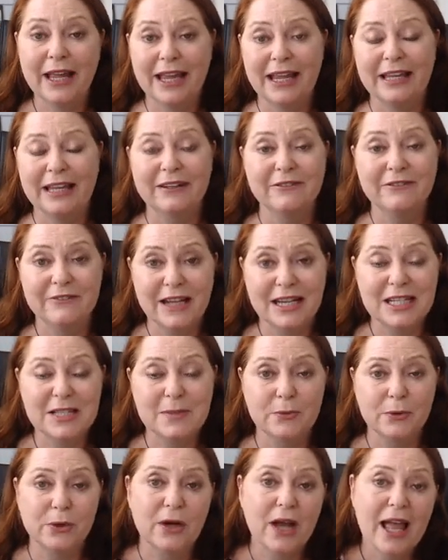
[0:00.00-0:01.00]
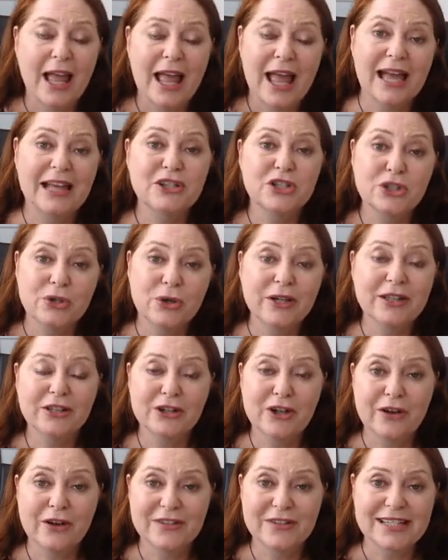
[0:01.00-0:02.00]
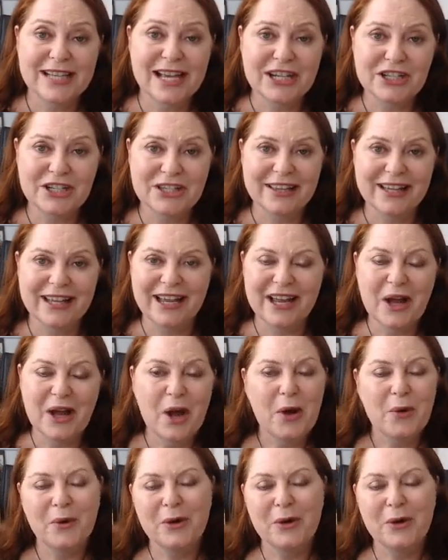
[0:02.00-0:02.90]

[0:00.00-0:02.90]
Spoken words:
in Facebook and join the conversation there,